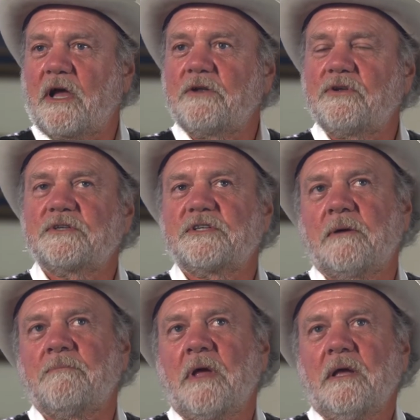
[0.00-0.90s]
I took
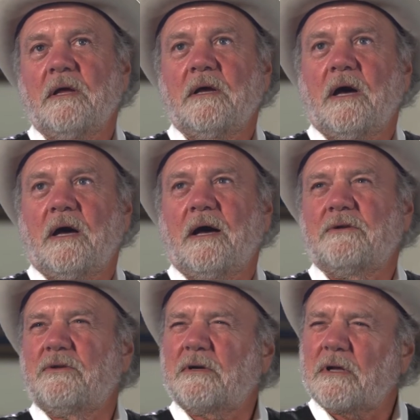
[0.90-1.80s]
a
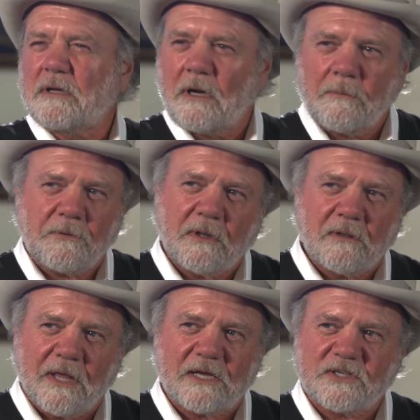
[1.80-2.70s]
couple of
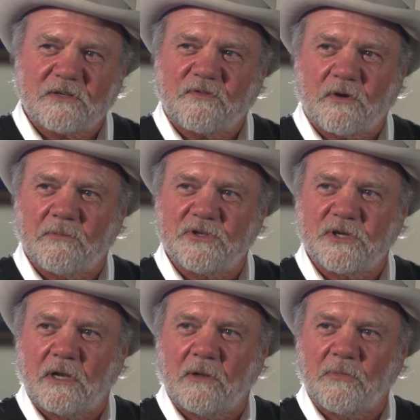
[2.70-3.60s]
lessons from a
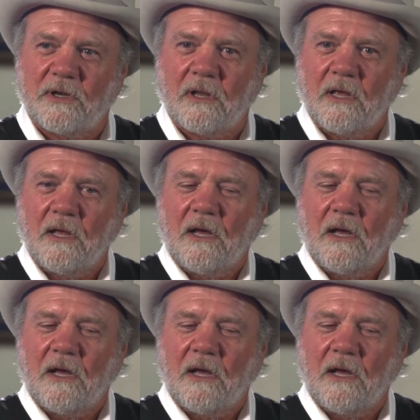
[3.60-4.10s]
gentleman.